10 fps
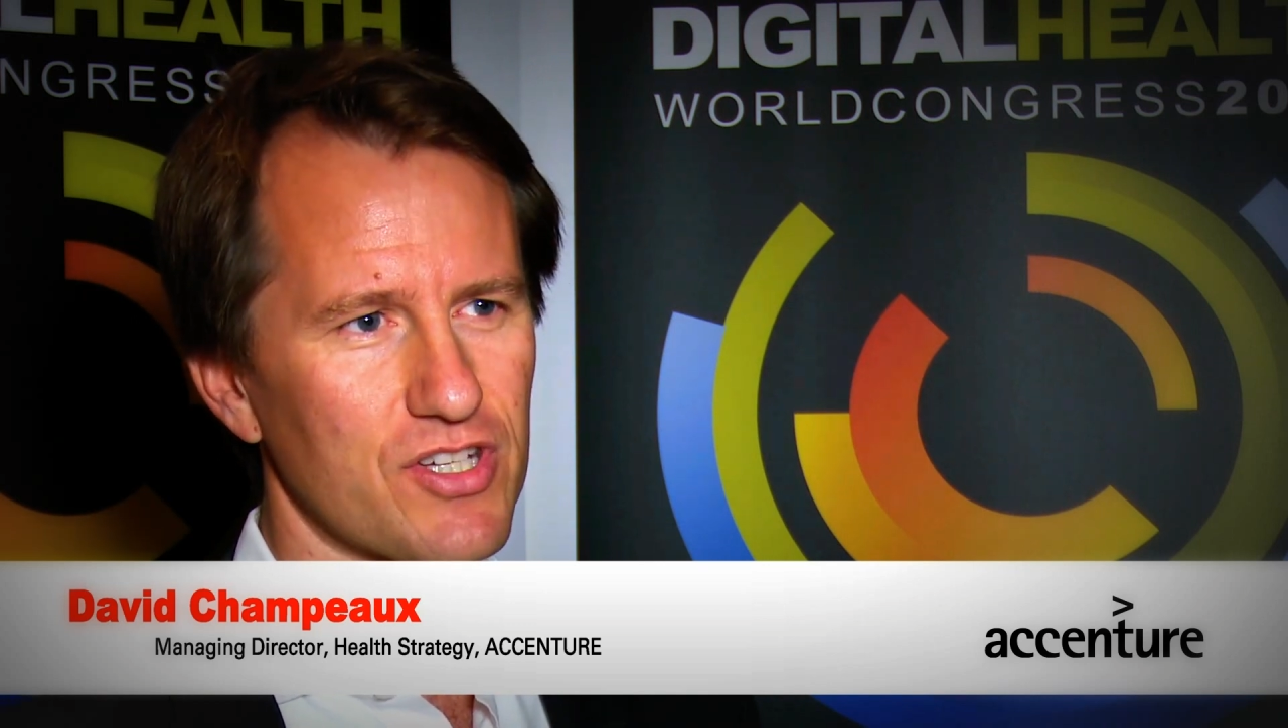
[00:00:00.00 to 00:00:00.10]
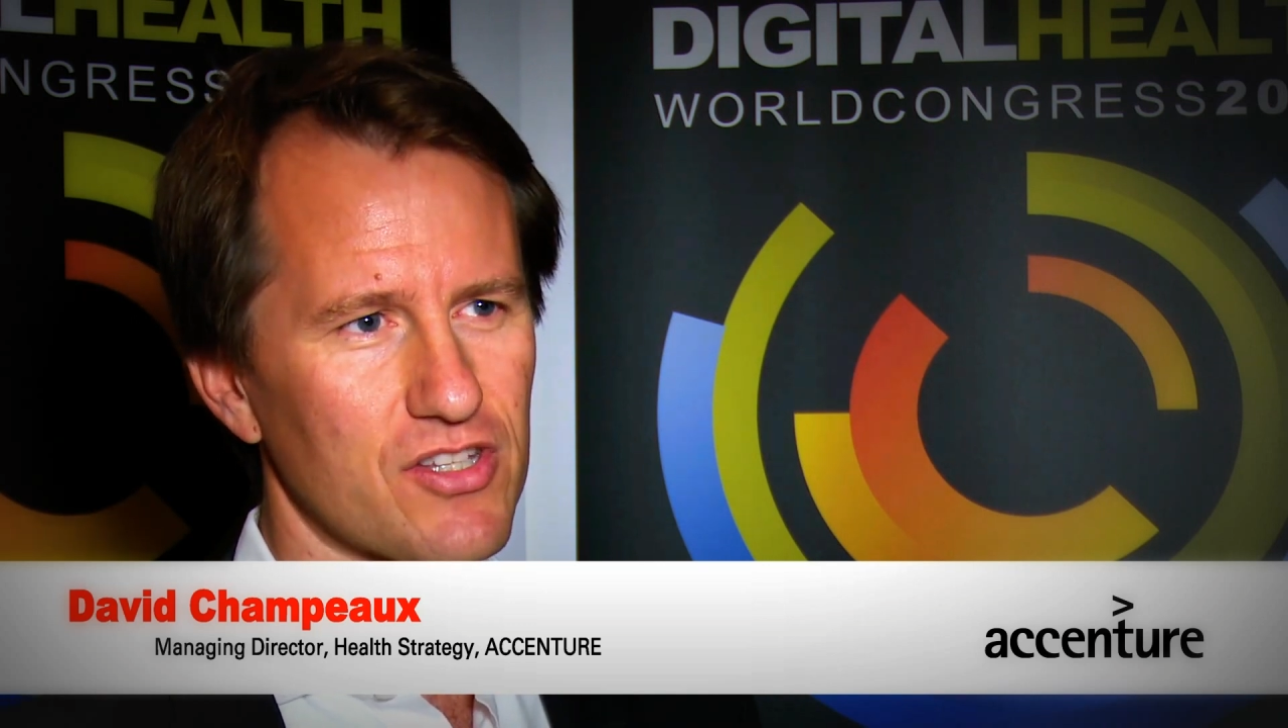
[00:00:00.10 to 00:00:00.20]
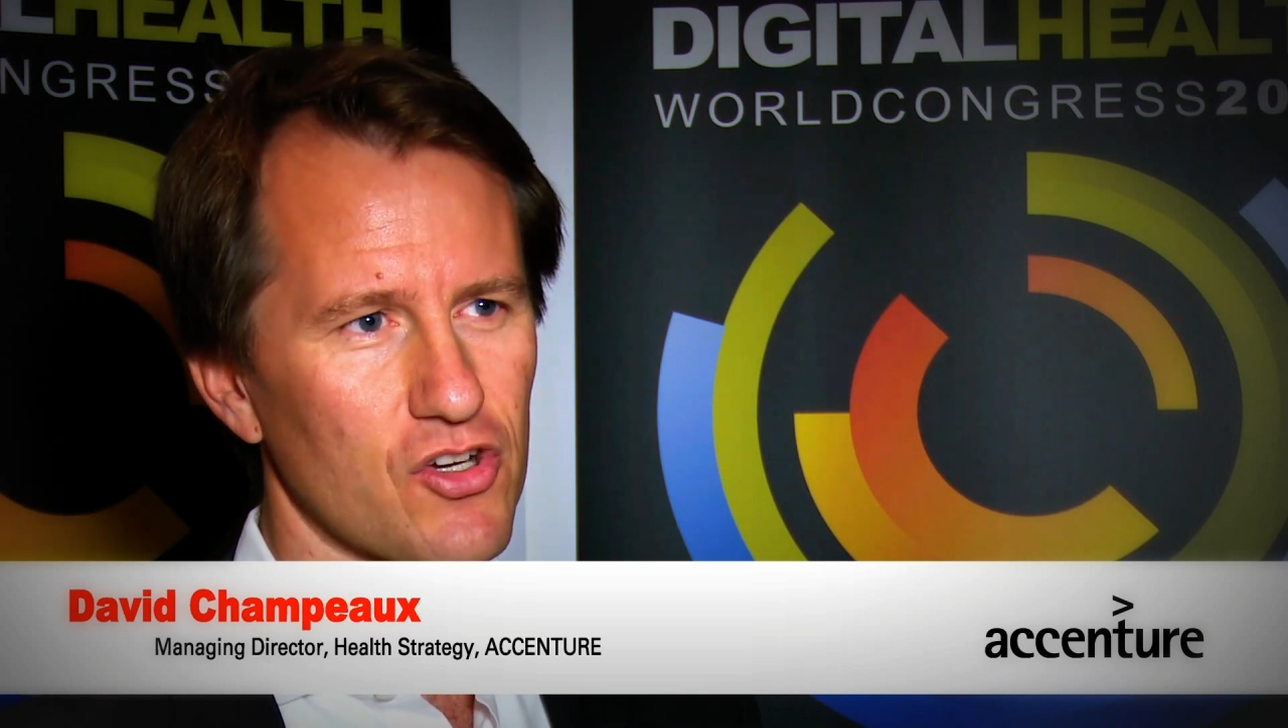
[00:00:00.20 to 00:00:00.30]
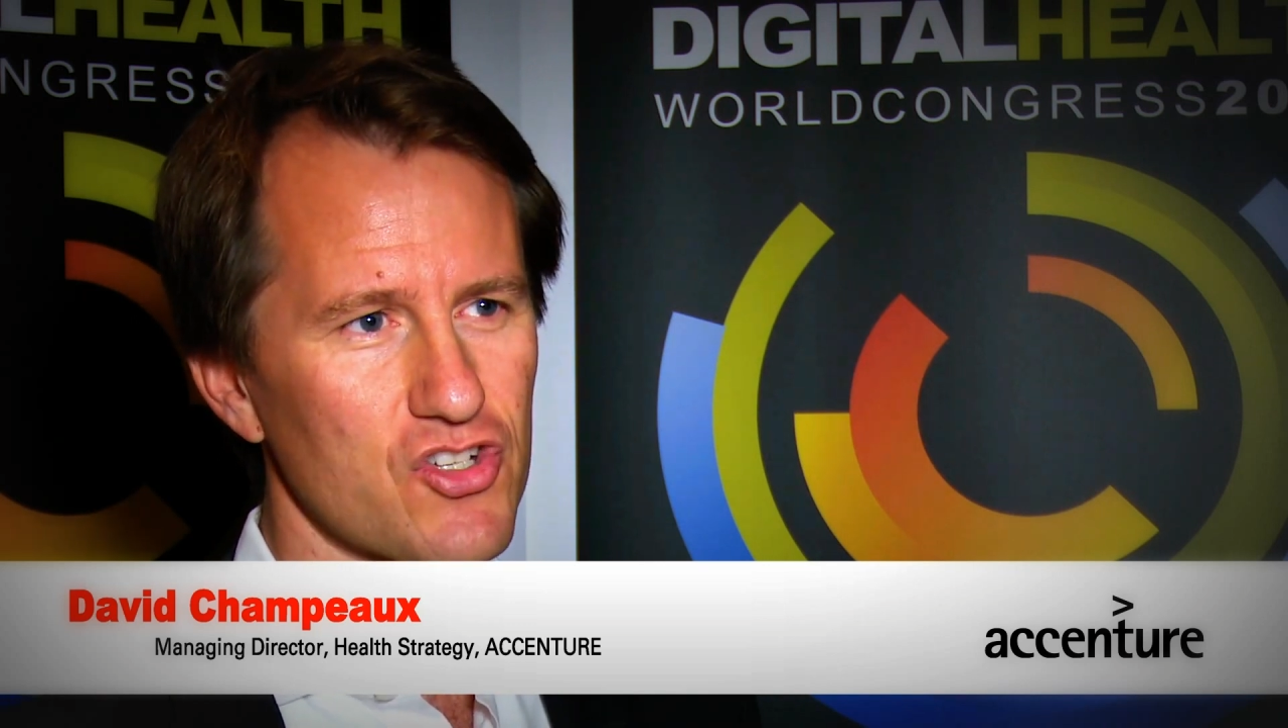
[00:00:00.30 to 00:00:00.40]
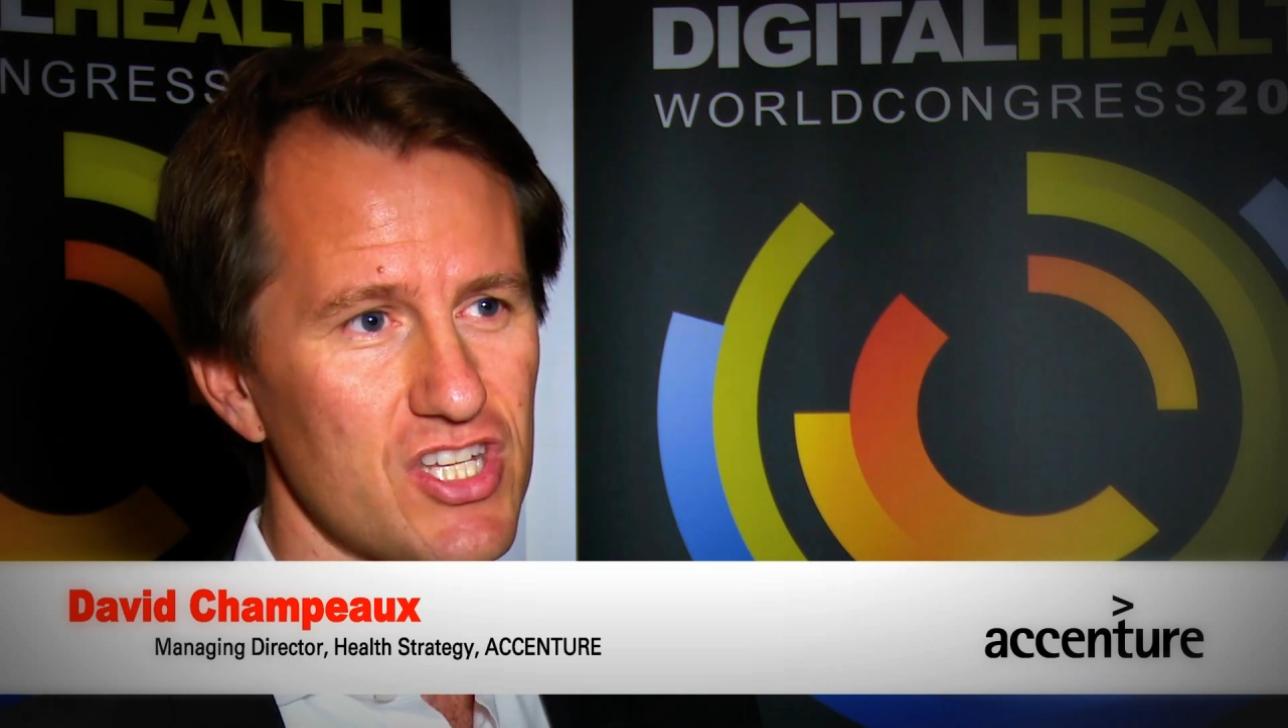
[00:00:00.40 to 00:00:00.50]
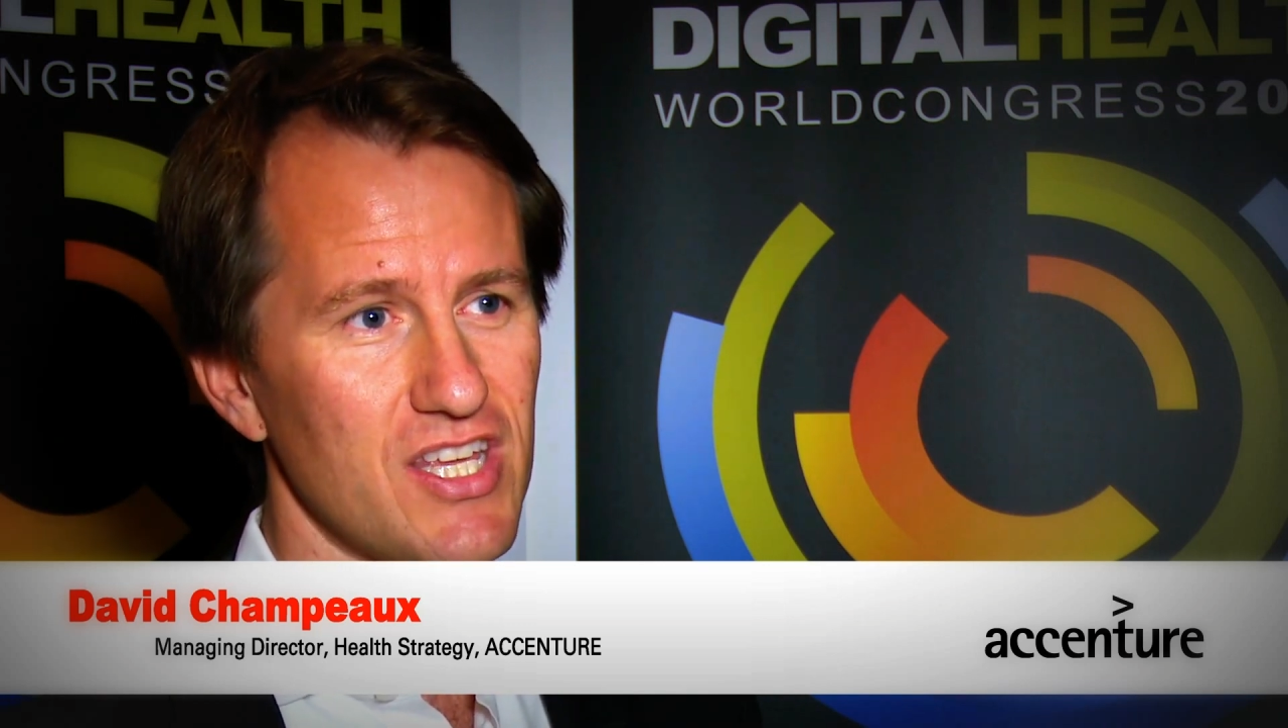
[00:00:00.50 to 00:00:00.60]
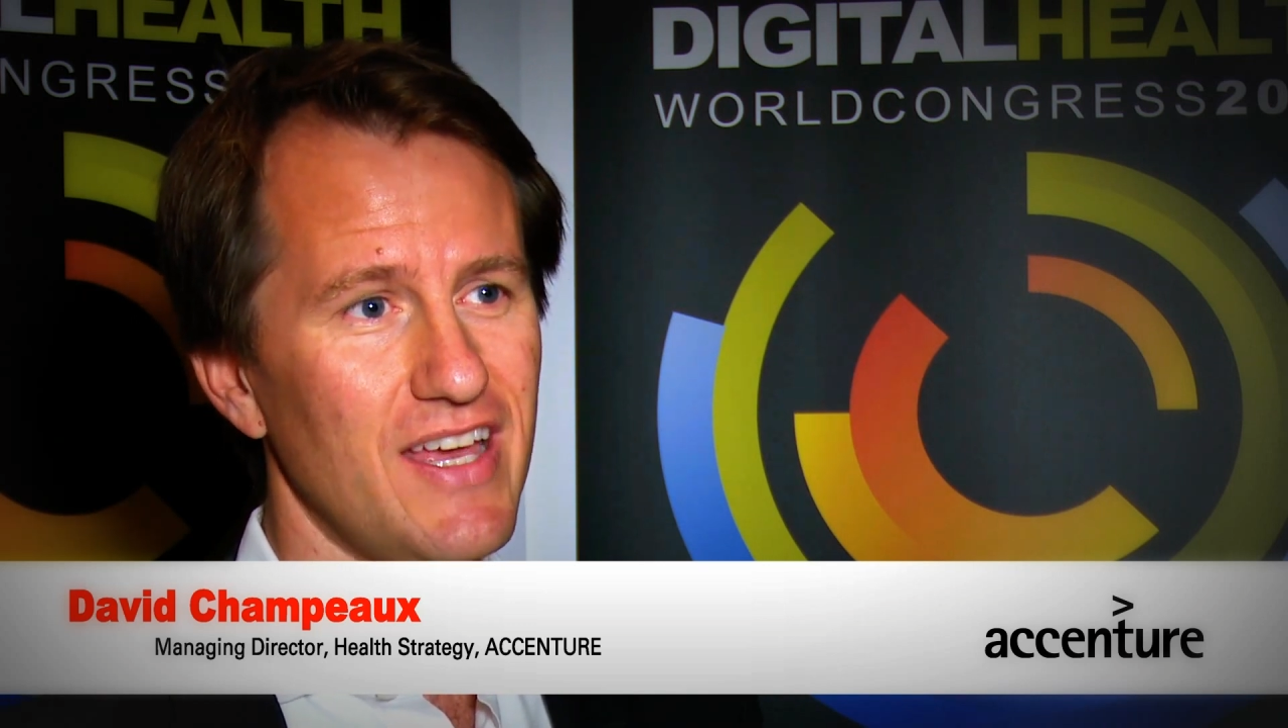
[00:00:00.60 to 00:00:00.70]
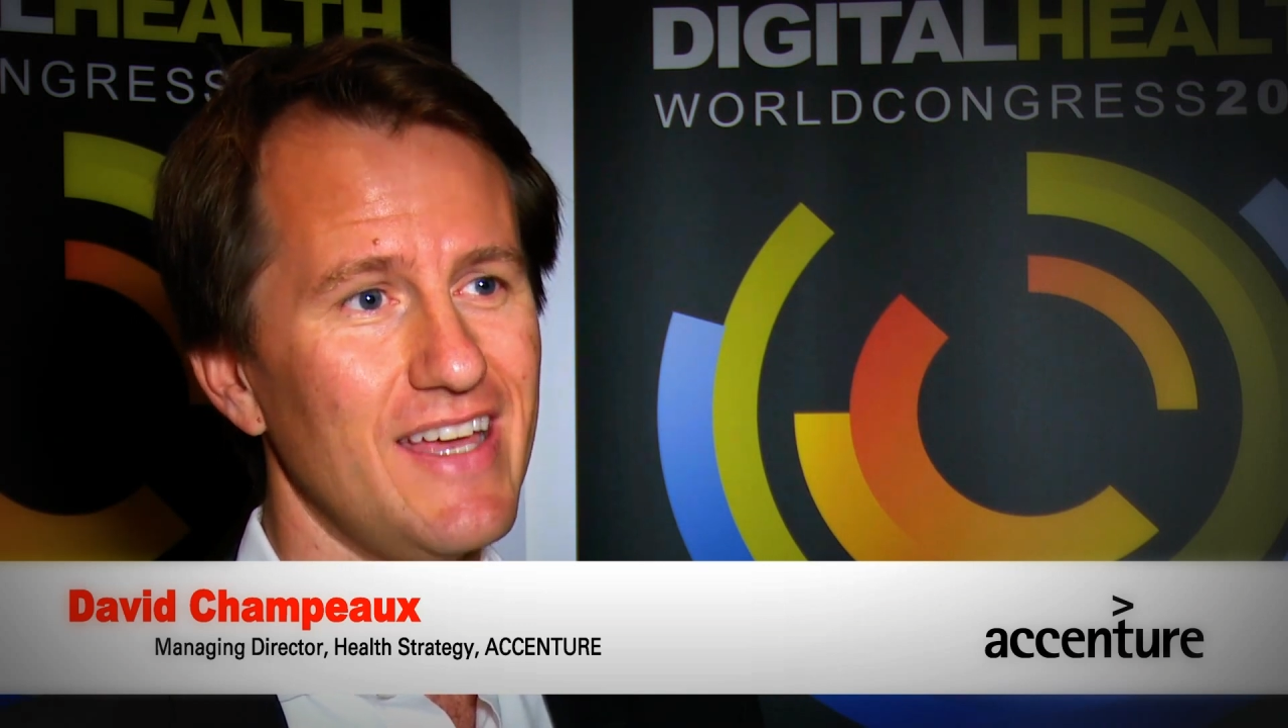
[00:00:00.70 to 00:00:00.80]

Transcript: technology